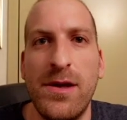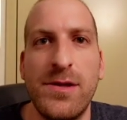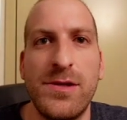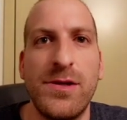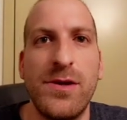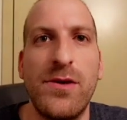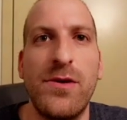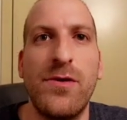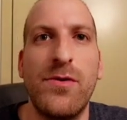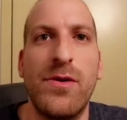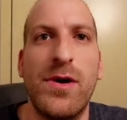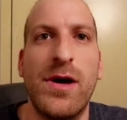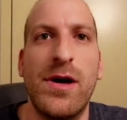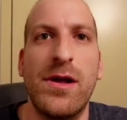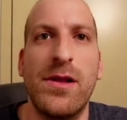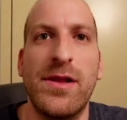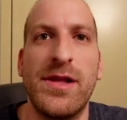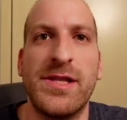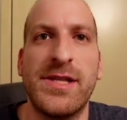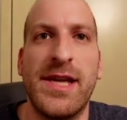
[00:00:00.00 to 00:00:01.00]

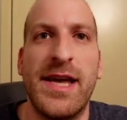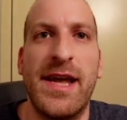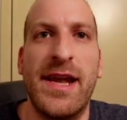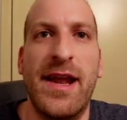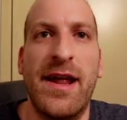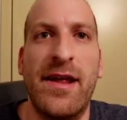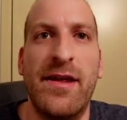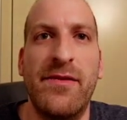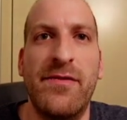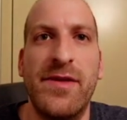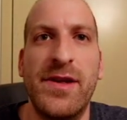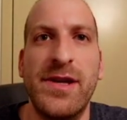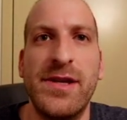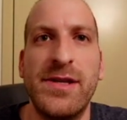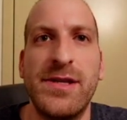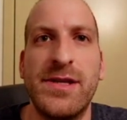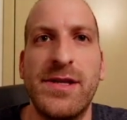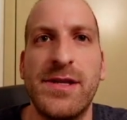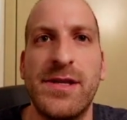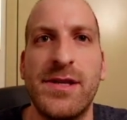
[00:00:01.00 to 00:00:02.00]
So let's get out of
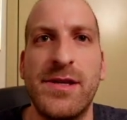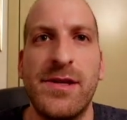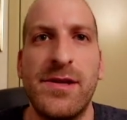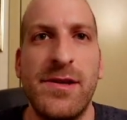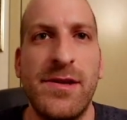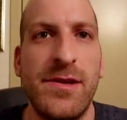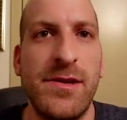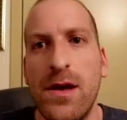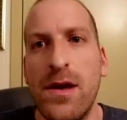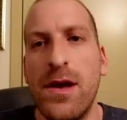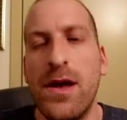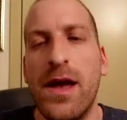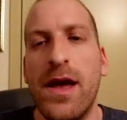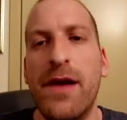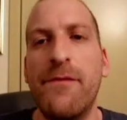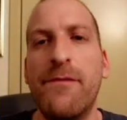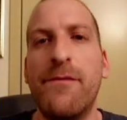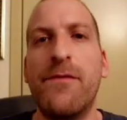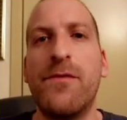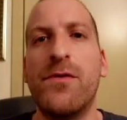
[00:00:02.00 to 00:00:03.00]
this.
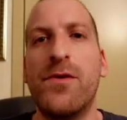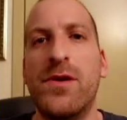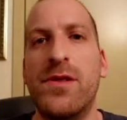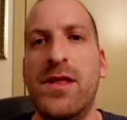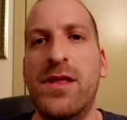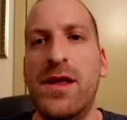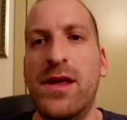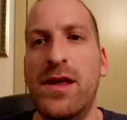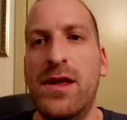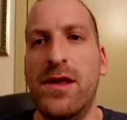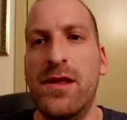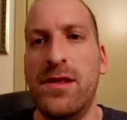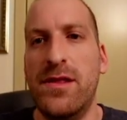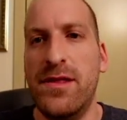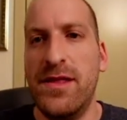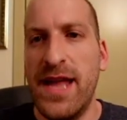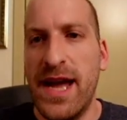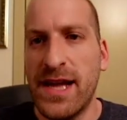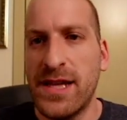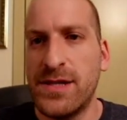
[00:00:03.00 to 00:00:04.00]
And for the
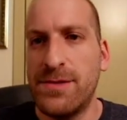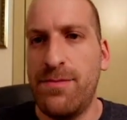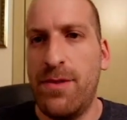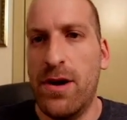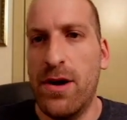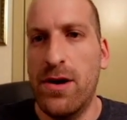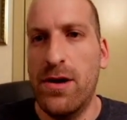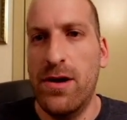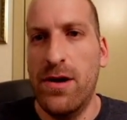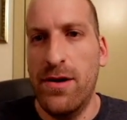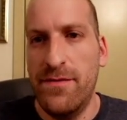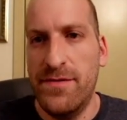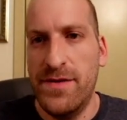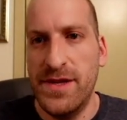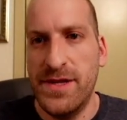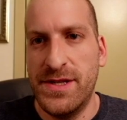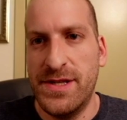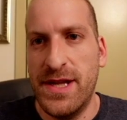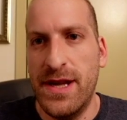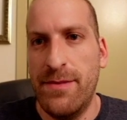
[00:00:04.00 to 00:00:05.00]
next part of
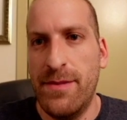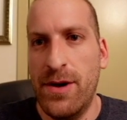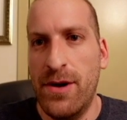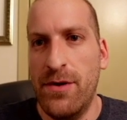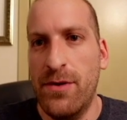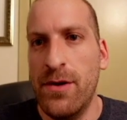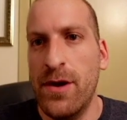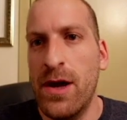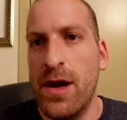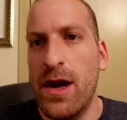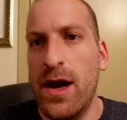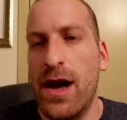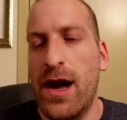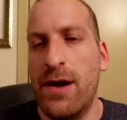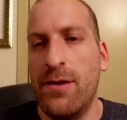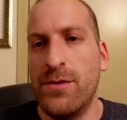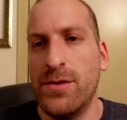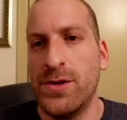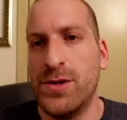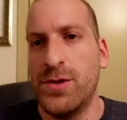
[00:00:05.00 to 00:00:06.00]
this demo,
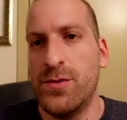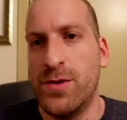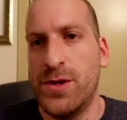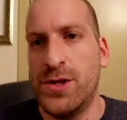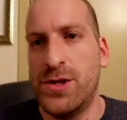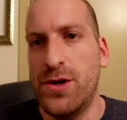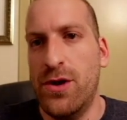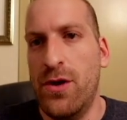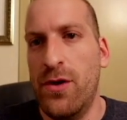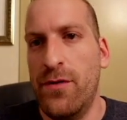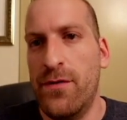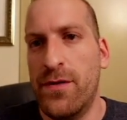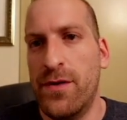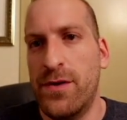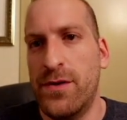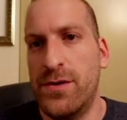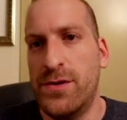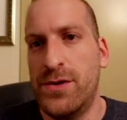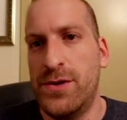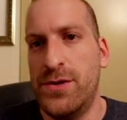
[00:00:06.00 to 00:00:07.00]
I will switch
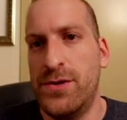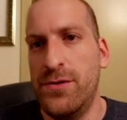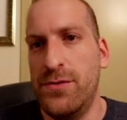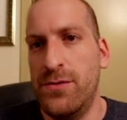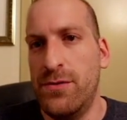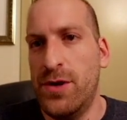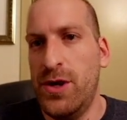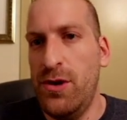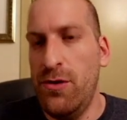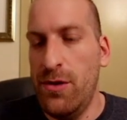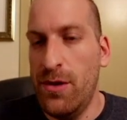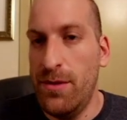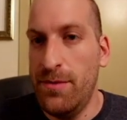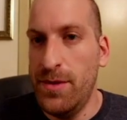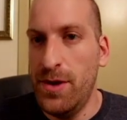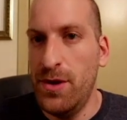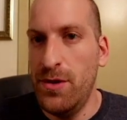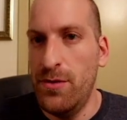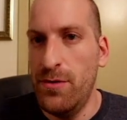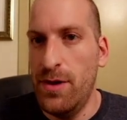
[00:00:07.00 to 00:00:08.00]
over to
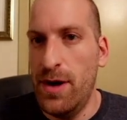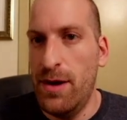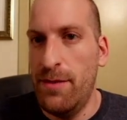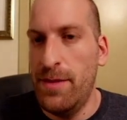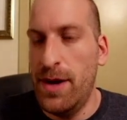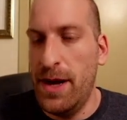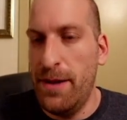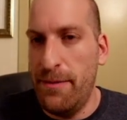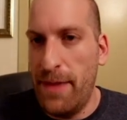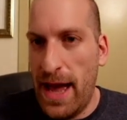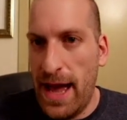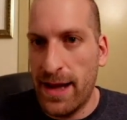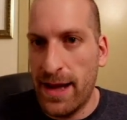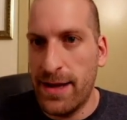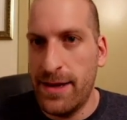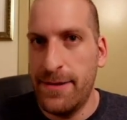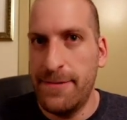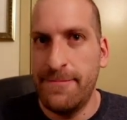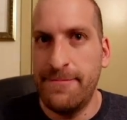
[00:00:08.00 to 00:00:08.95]
QEMU on my Mac.